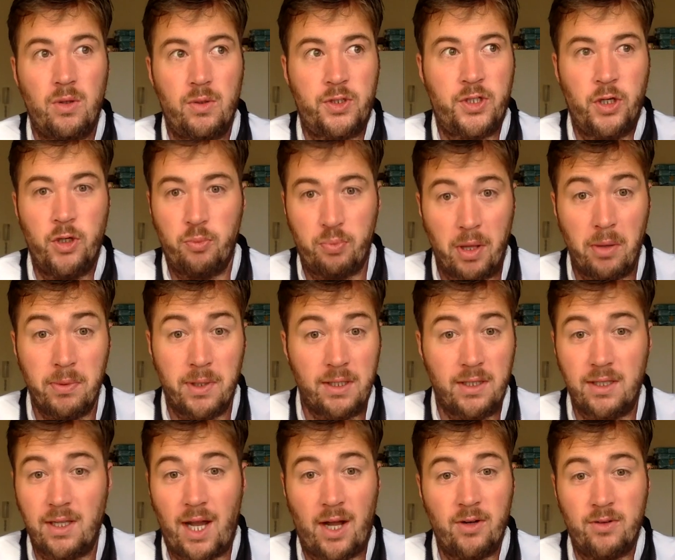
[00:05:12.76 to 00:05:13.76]
two
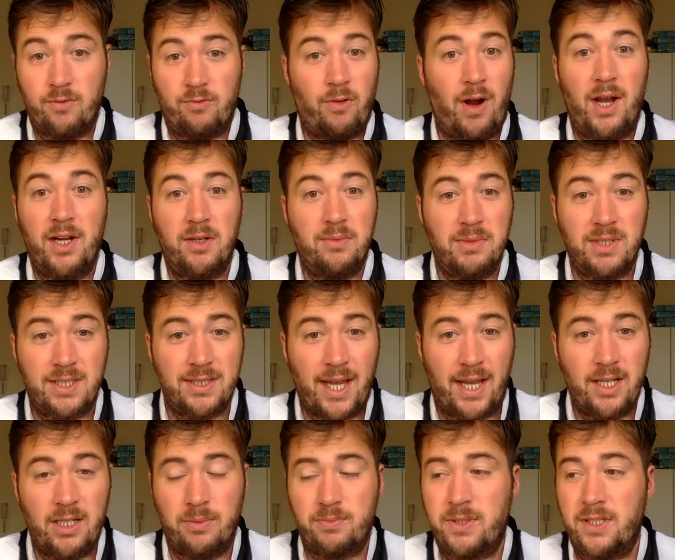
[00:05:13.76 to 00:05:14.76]
people out randomly
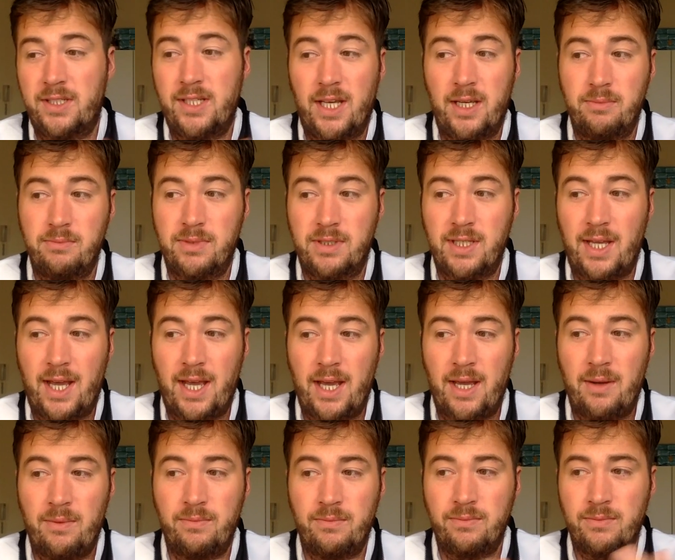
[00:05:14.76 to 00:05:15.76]
signed up to Tim's
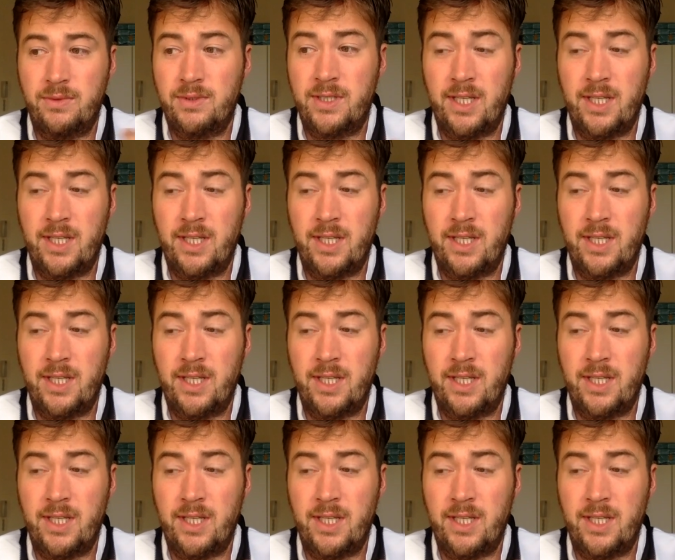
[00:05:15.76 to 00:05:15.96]
um,